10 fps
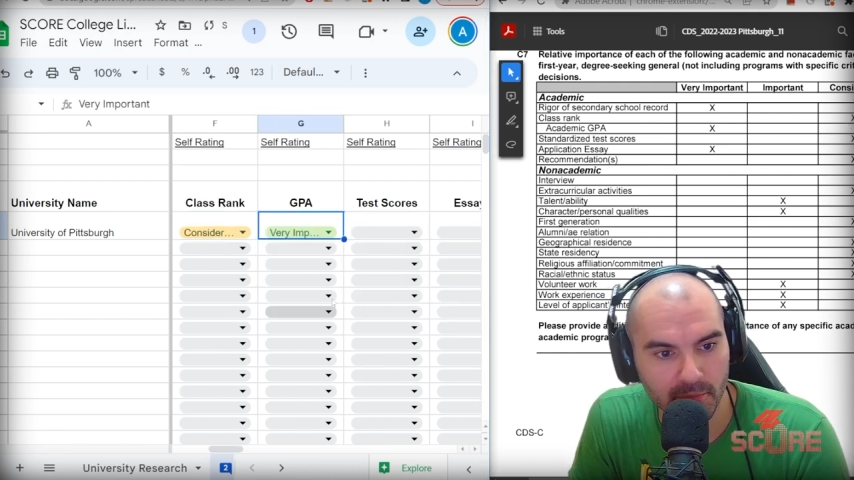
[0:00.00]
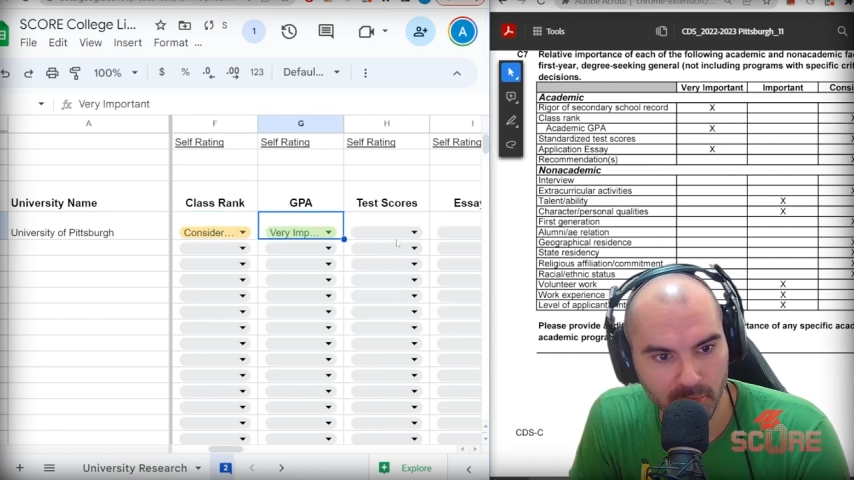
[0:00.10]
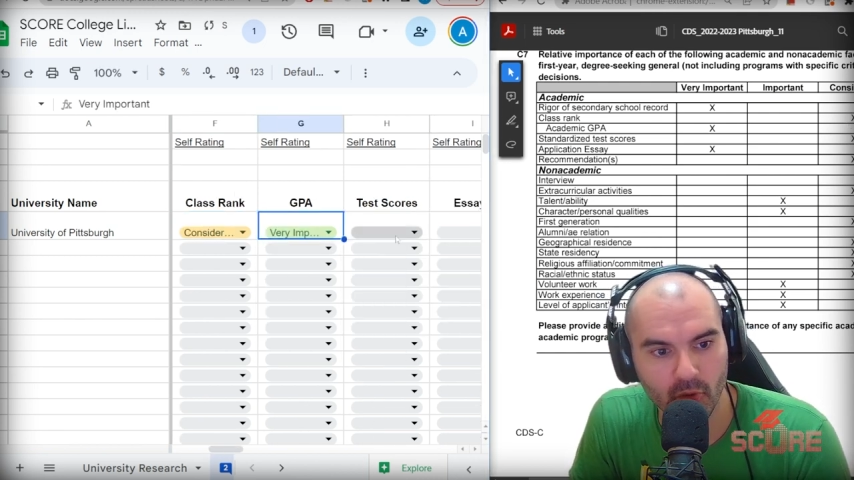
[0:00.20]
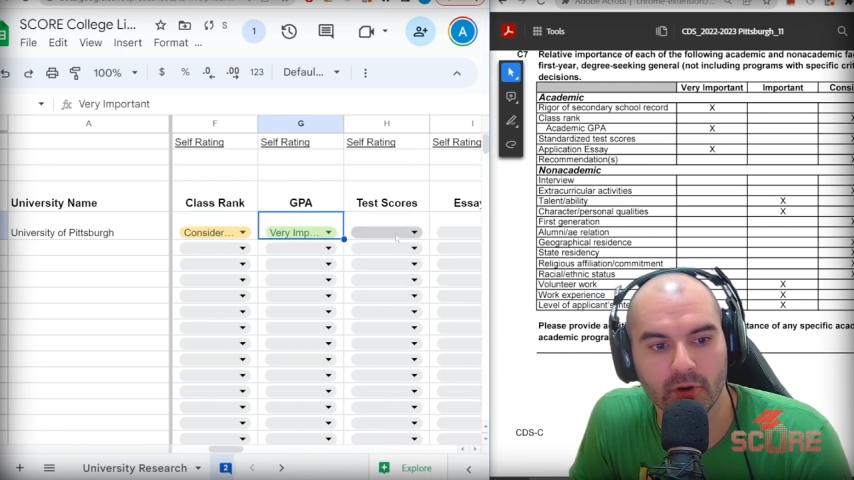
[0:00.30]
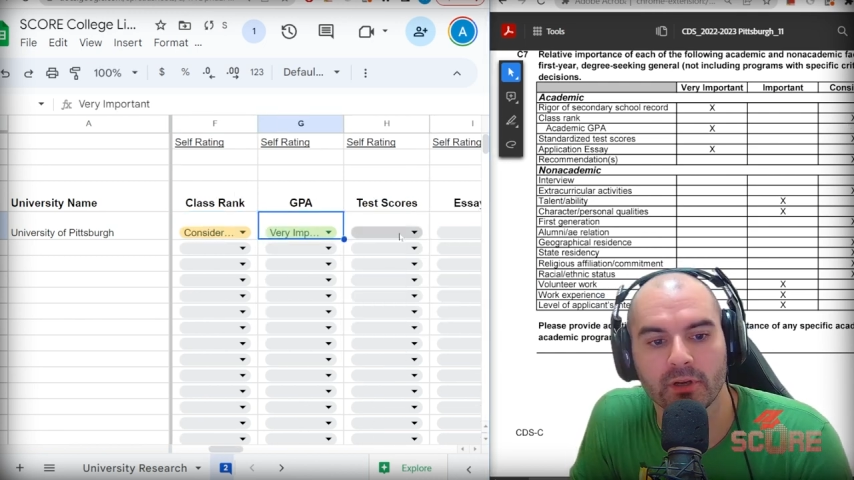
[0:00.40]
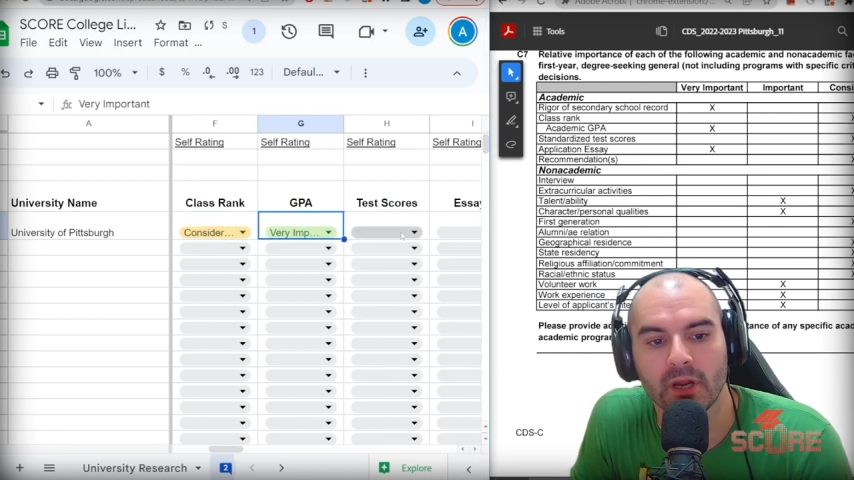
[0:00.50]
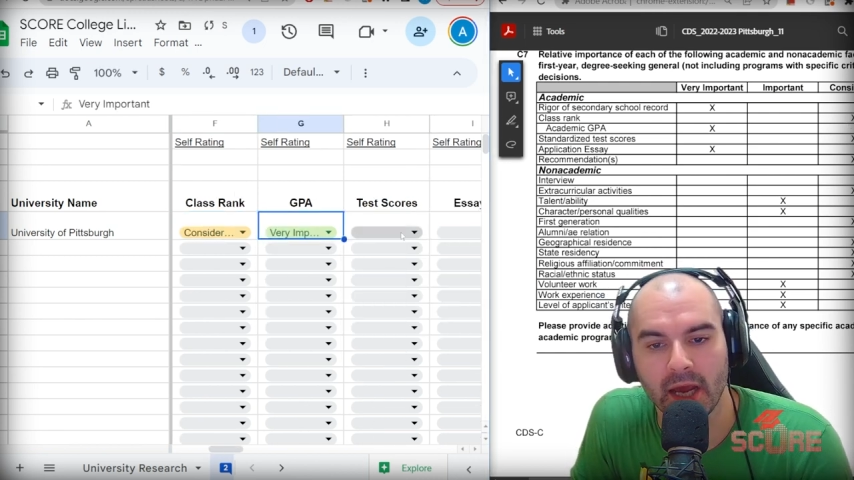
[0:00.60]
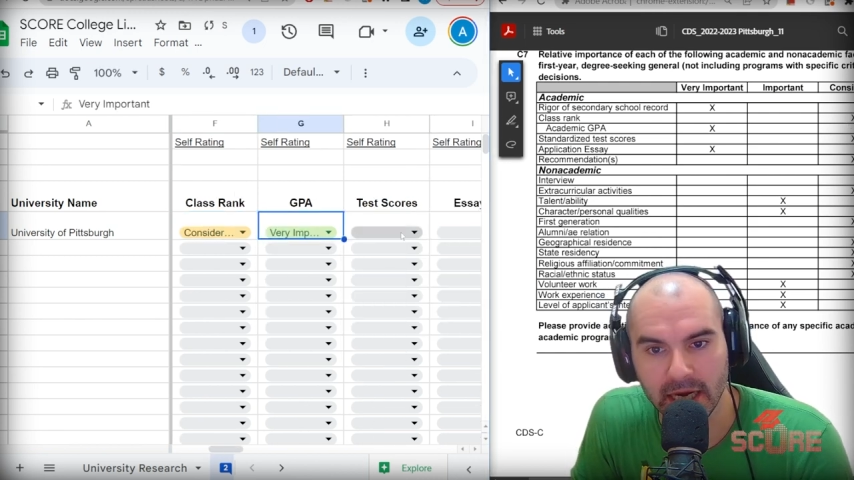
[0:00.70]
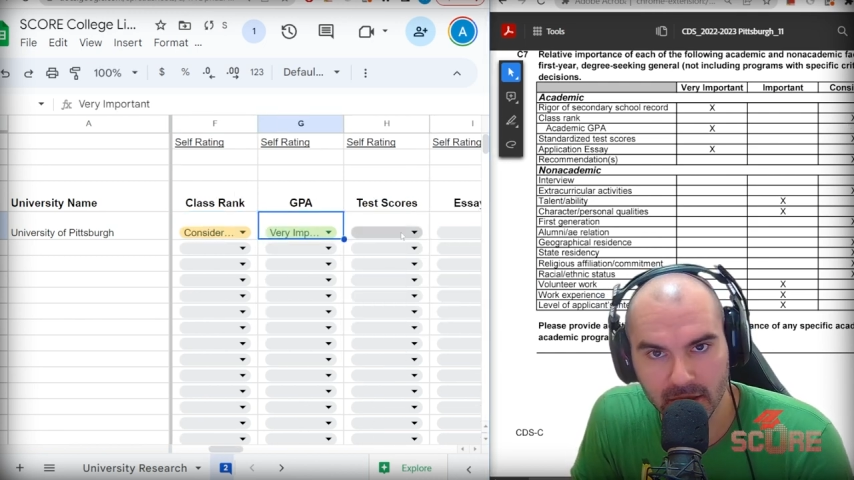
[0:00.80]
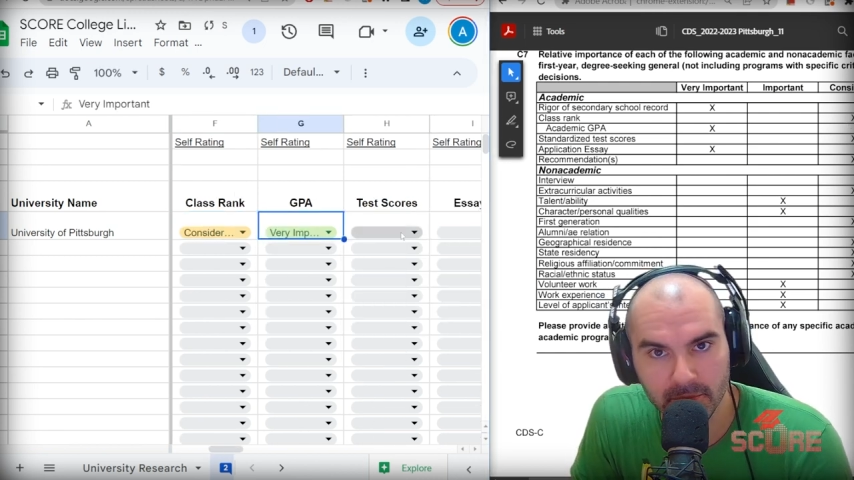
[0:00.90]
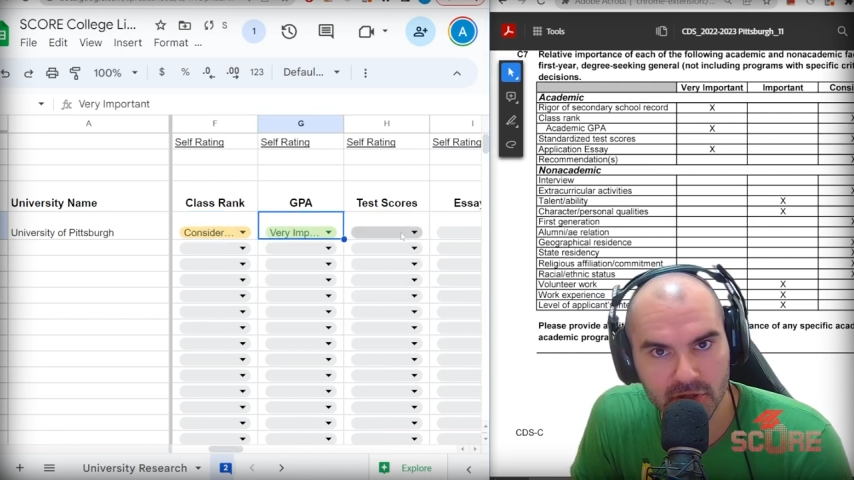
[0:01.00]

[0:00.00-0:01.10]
important item.